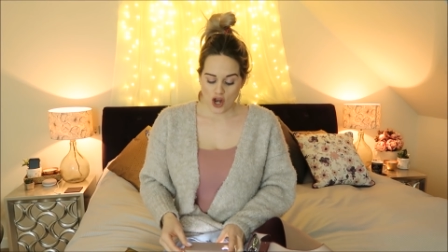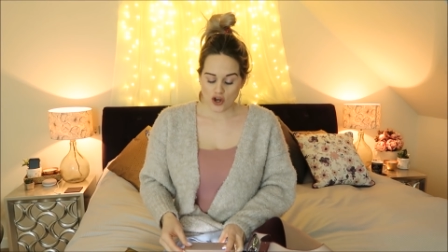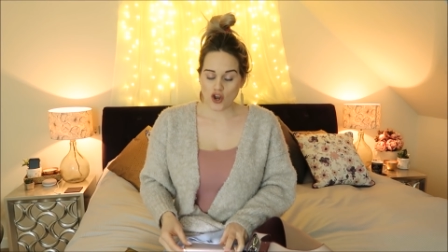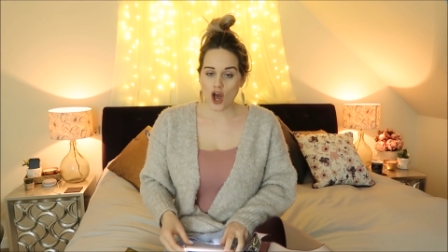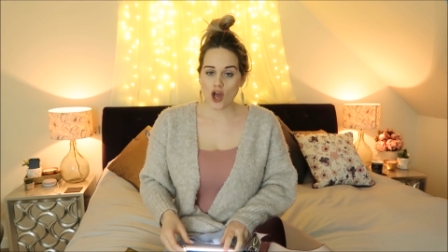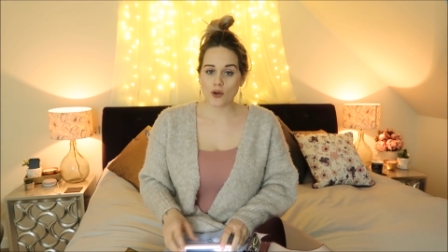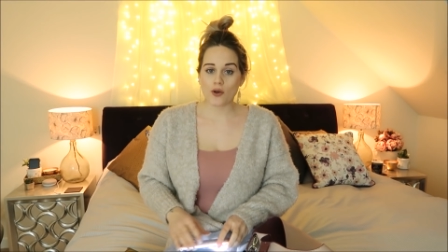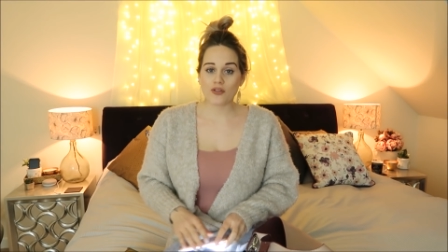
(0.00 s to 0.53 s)

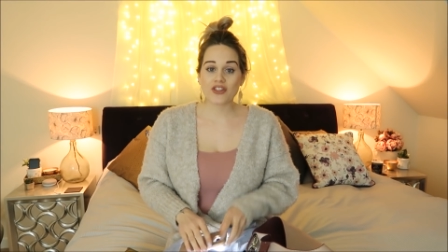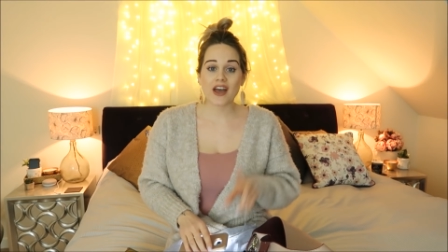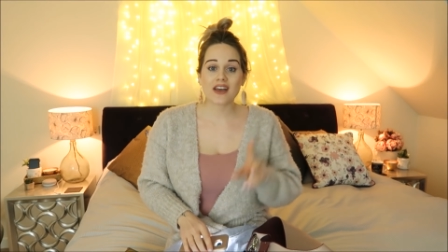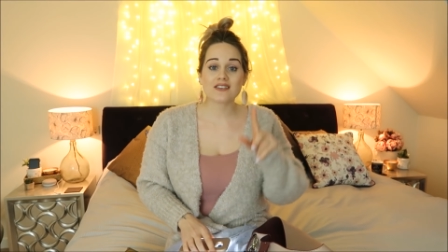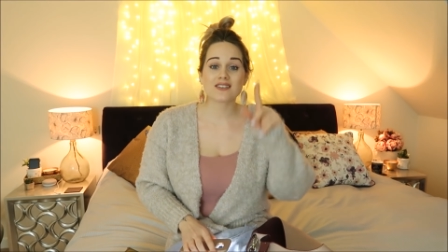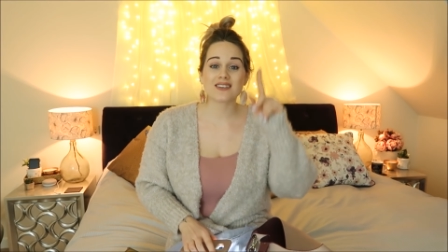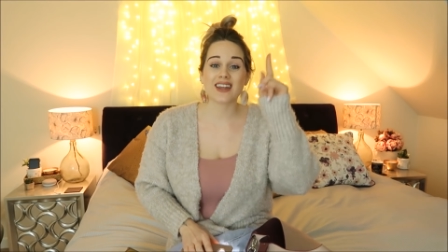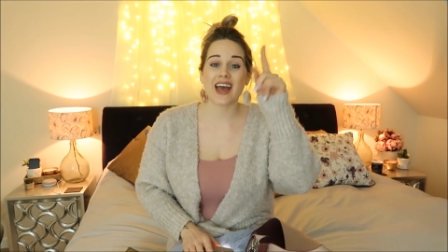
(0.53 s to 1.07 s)
No, that
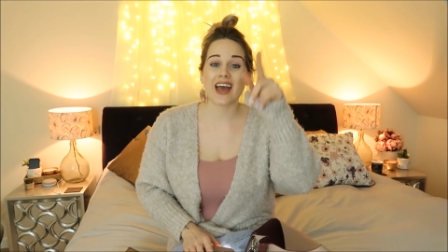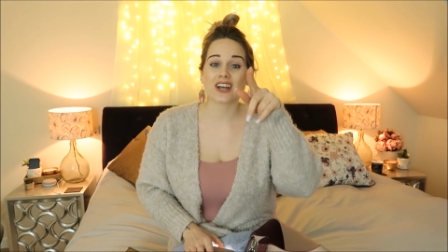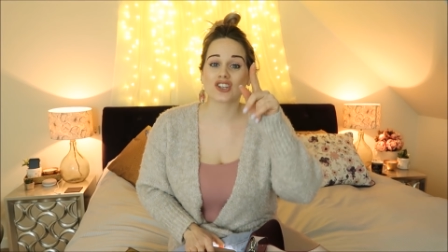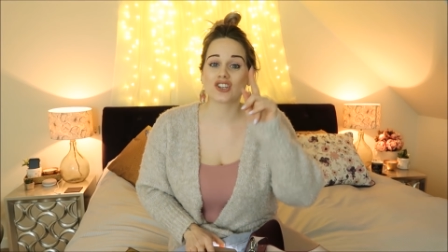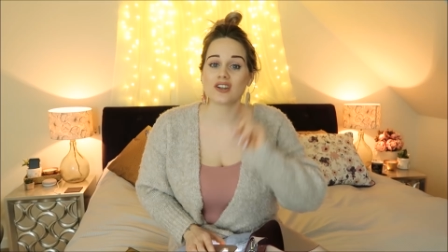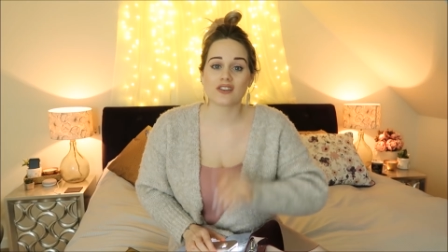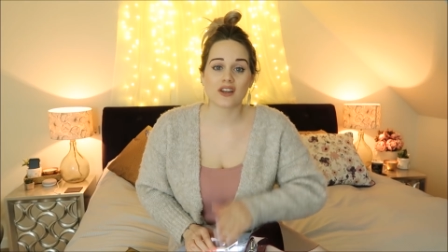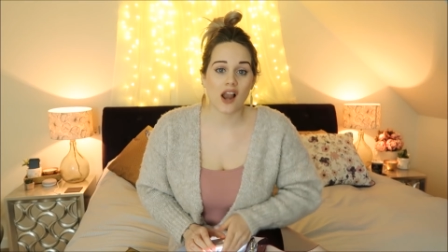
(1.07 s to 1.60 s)
isn't
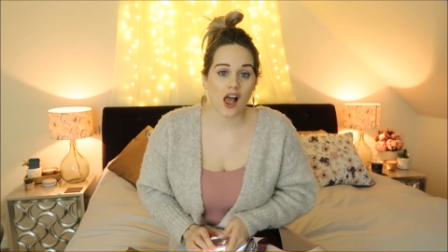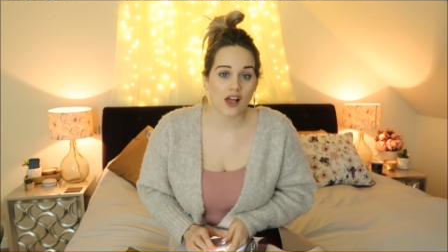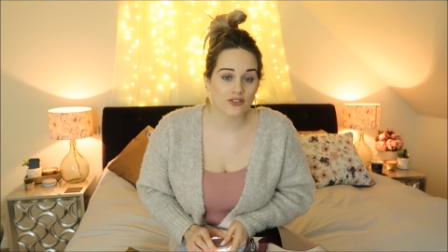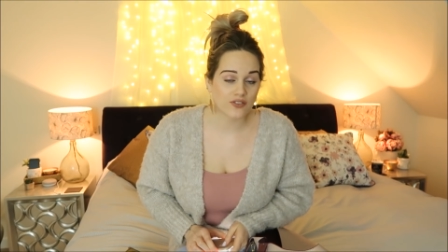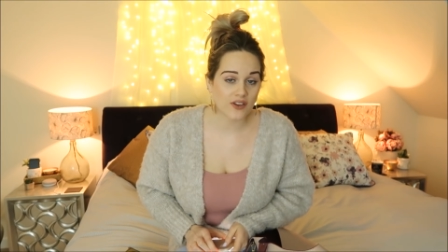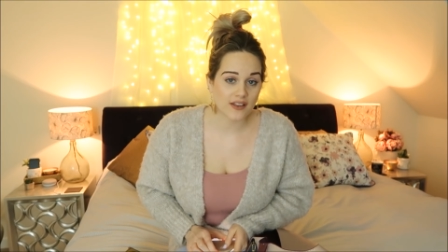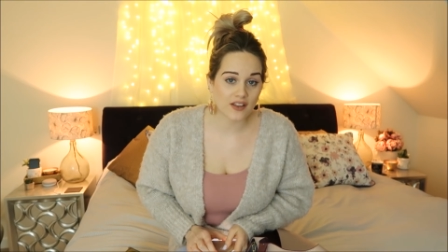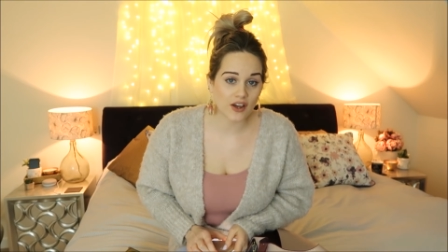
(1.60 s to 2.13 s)
actually the
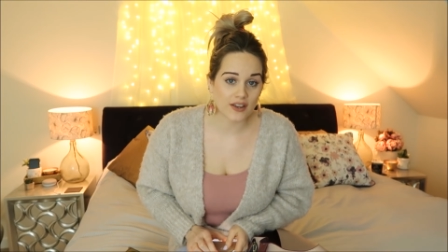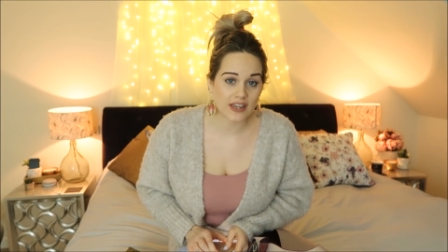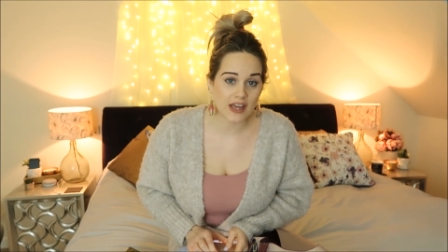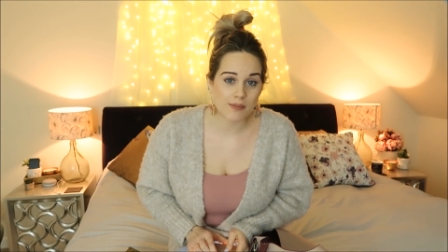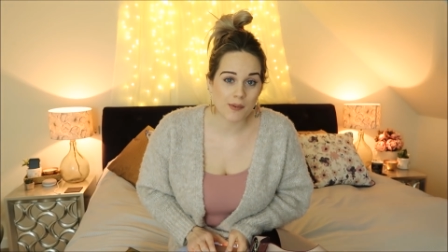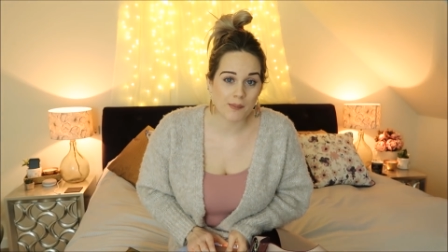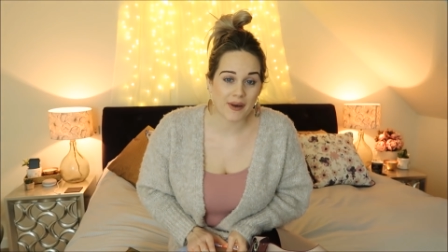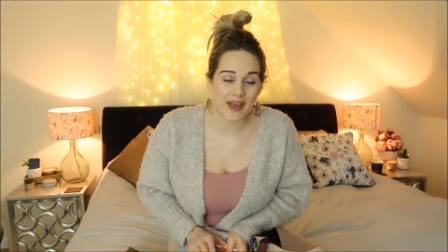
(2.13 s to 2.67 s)
last thing that I
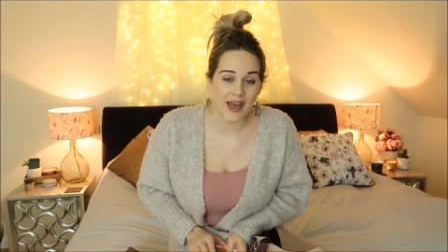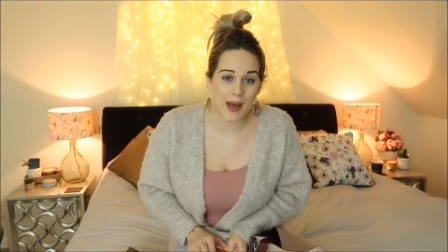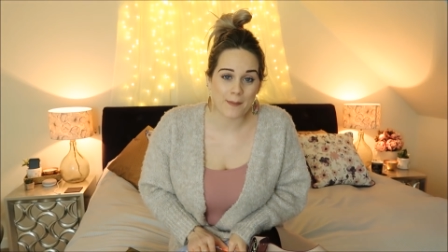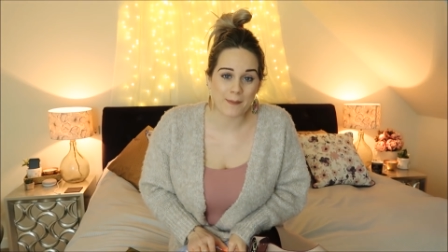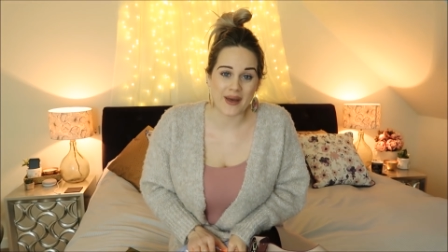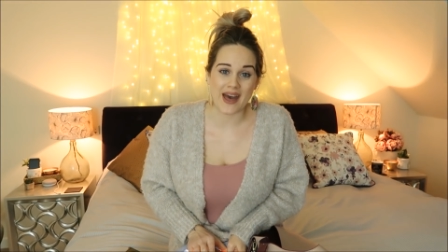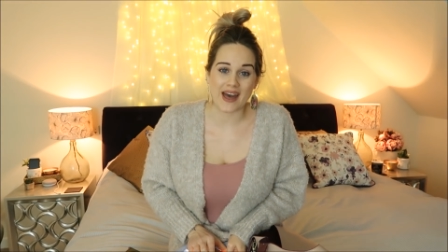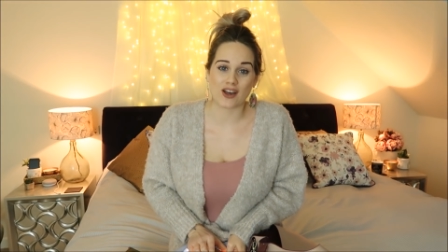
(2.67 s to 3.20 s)
keep in my
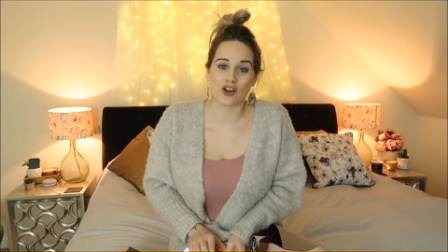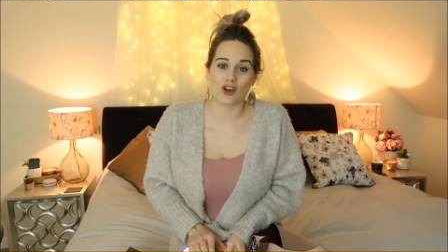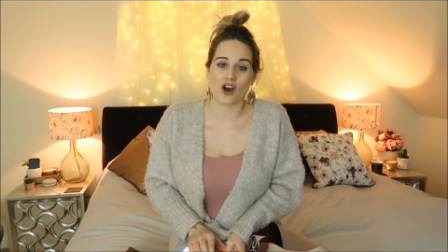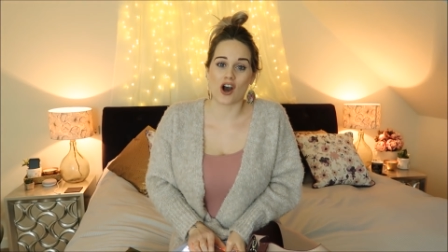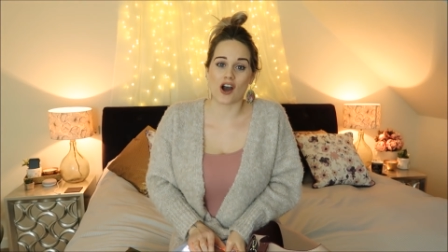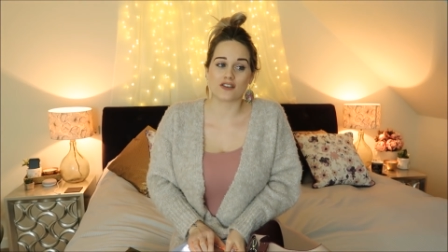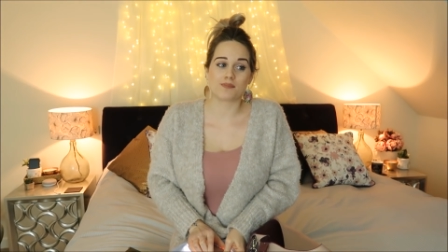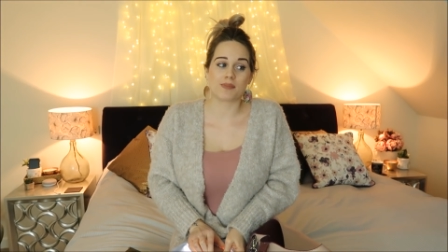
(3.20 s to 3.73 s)
handbag,
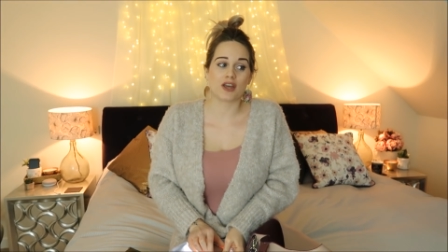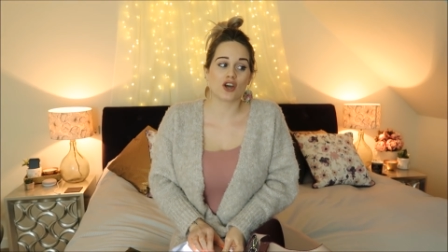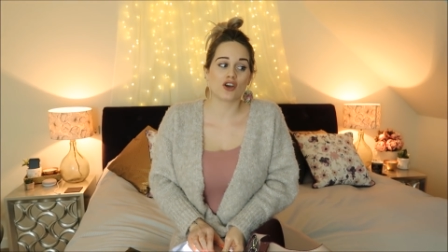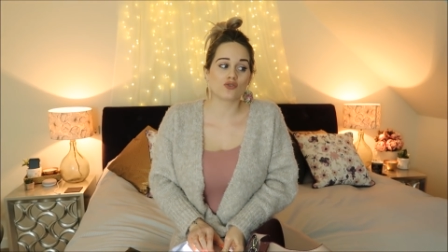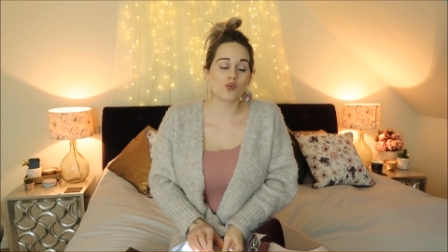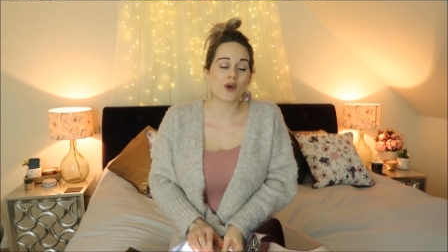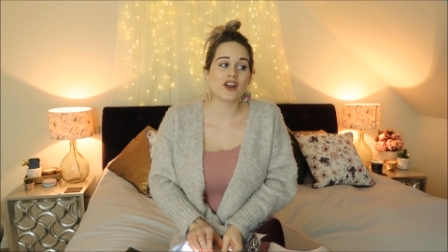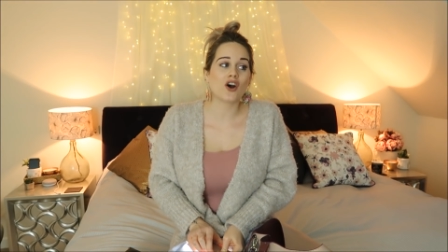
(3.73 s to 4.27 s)
guys,
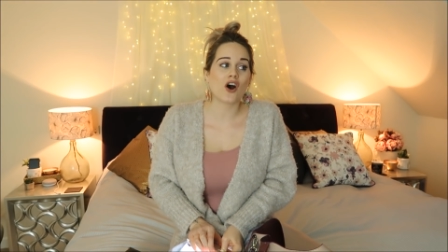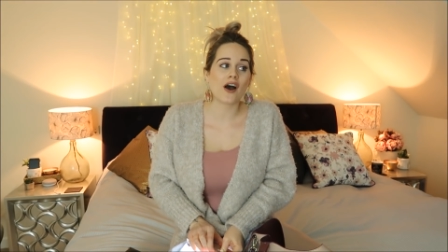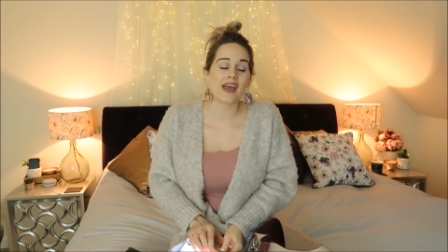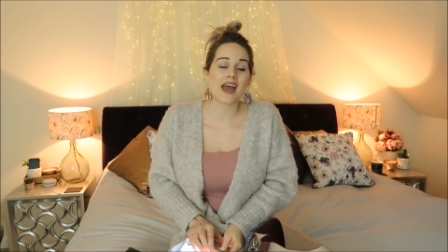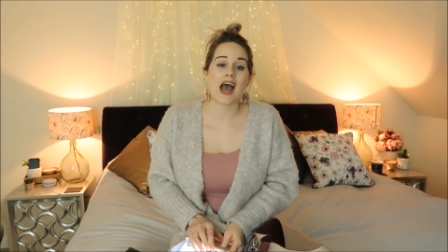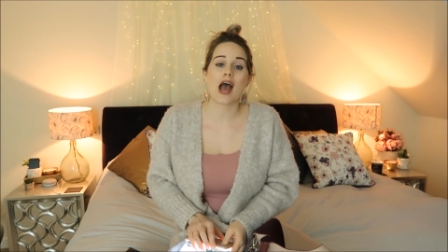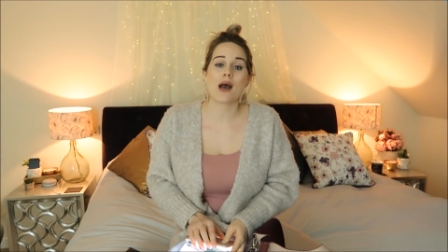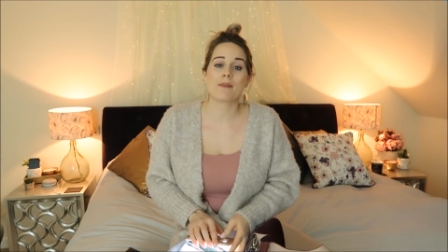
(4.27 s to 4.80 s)
because when I
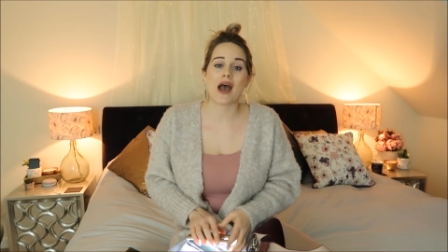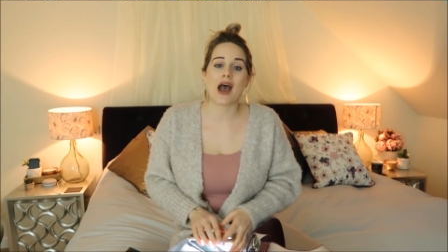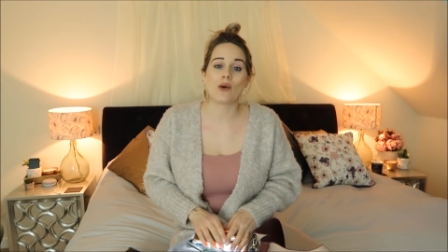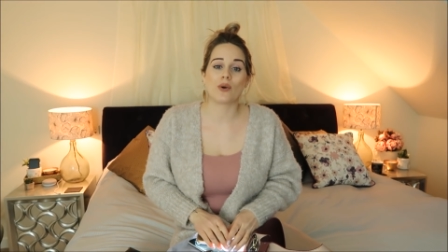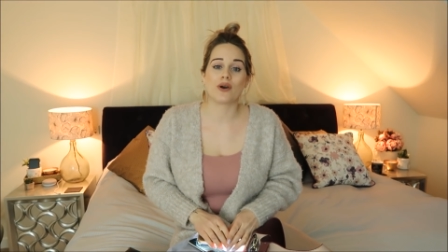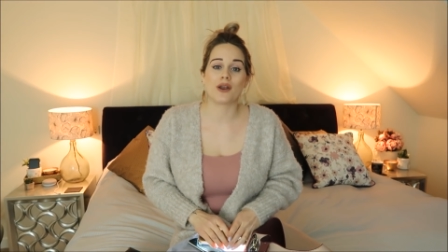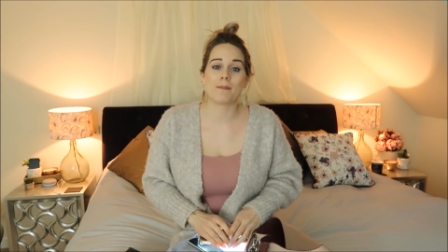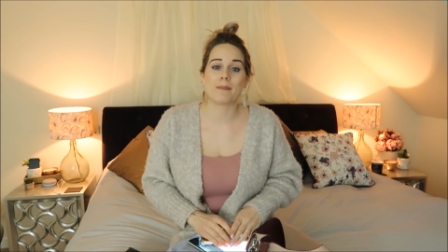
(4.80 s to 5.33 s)
am
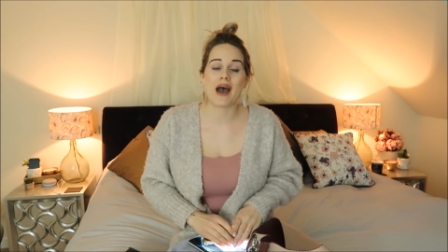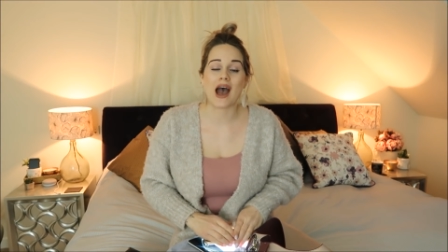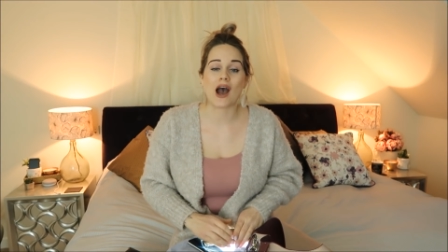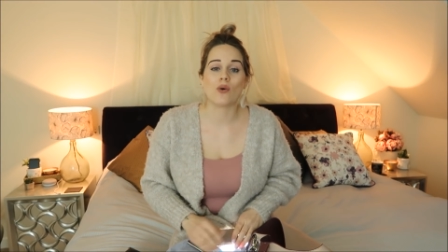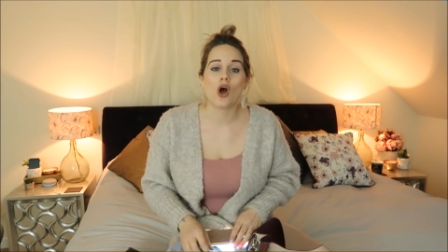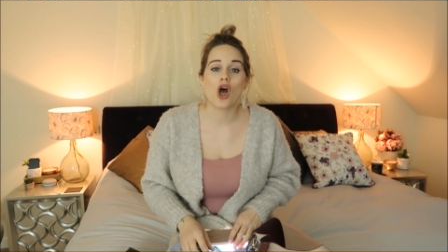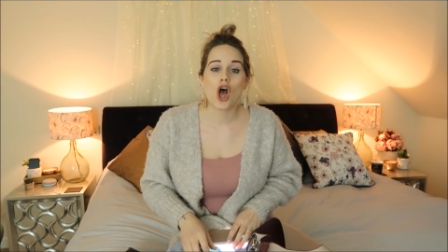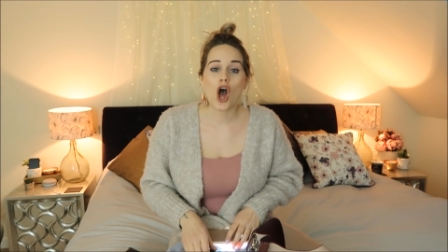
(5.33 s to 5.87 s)
out and
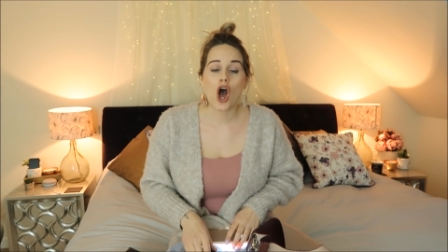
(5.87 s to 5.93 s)
about,